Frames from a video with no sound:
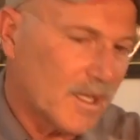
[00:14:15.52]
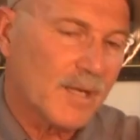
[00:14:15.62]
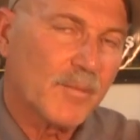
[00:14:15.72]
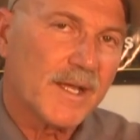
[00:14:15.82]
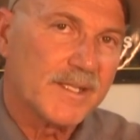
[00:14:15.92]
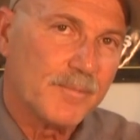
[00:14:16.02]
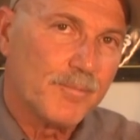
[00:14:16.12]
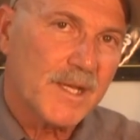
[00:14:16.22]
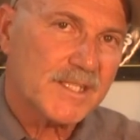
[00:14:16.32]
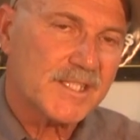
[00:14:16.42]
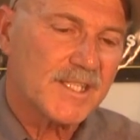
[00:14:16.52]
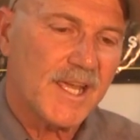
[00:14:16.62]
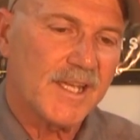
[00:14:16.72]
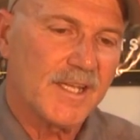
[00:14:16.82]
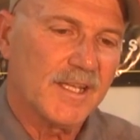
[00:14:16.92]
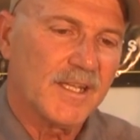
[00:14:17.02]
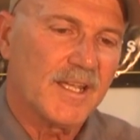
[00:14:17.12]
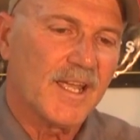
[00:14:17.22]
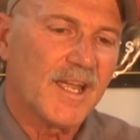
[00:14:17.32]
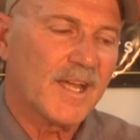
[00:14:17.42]
On my best day
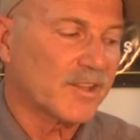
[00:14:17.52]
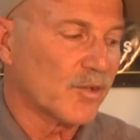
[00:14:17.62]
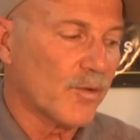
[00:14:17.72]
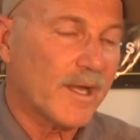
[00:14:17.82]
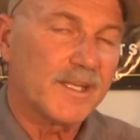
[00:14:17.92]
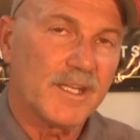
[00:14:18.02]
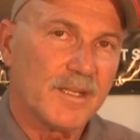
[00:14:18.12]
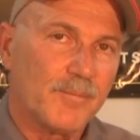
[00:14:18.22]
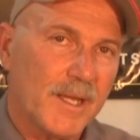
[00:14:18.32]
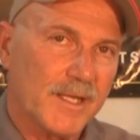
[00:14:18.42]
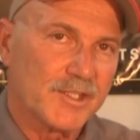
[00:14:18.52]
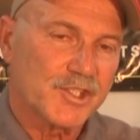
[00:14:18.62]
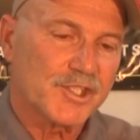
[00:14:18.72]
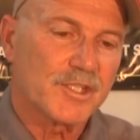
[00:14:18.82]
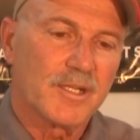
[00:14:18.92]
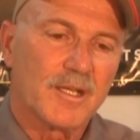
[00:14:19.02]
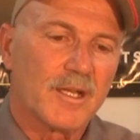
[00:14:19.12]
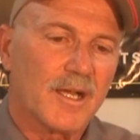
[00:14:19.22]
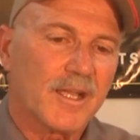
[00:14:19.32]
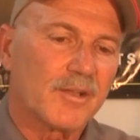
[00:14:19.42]
at the grinding bench,
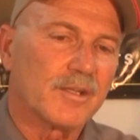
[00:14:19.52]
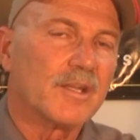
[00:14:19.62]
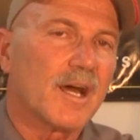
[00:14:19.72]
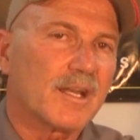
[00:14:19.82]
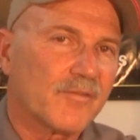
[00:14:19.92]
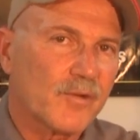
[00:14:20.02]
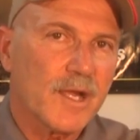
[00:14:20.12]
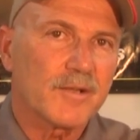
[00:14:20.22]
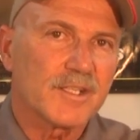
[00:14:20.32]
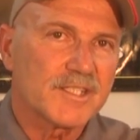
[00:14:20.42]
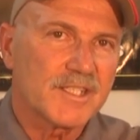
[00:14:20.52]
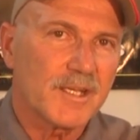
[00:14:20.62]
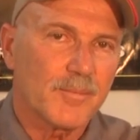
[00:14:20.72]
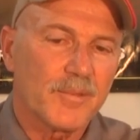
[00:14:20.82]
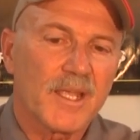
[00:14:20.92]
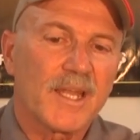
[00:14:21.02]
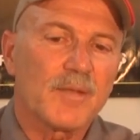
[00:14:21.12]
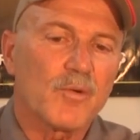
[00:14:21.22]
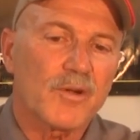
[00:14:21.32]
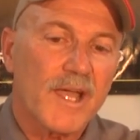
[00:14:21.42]
I could not have ground a tip
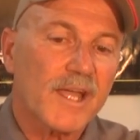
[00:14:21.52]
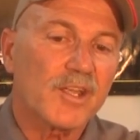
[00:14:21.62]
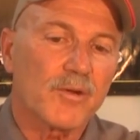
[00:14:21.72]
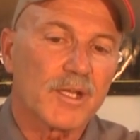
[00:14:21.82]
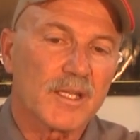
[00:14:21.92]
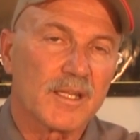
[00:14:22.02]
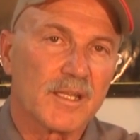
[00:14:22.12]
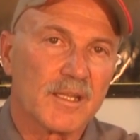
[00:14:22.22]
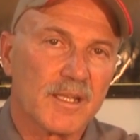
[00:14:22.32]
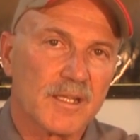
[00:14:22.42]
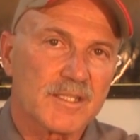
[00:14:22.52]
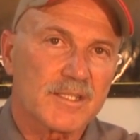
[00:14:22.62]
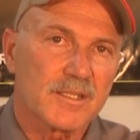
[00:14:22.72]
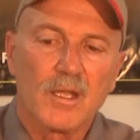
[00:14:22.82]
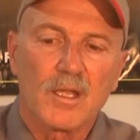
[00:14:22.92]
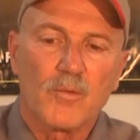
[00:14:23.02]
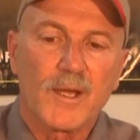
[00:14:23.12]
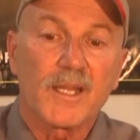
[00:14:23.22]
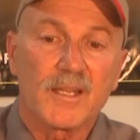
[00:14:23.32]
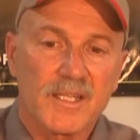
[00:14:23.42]
any more accurately than this,
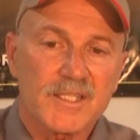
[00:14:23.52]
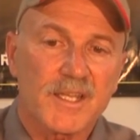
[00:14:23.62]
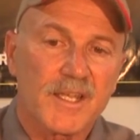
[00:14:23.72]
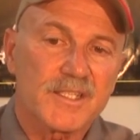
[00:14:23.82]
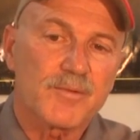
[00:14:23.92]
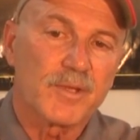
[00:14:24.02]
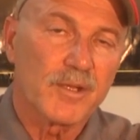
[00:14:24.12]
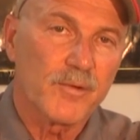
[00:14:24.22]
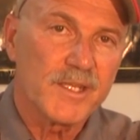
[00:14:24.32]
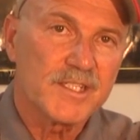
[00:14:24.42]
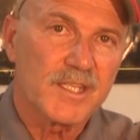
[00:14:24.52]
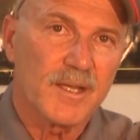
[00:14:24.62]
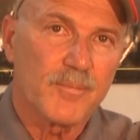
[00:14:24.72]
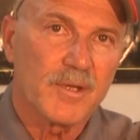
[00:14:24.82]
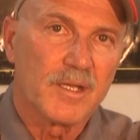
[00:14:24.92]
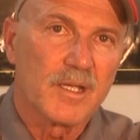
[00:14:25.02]
when in this case with a green tip,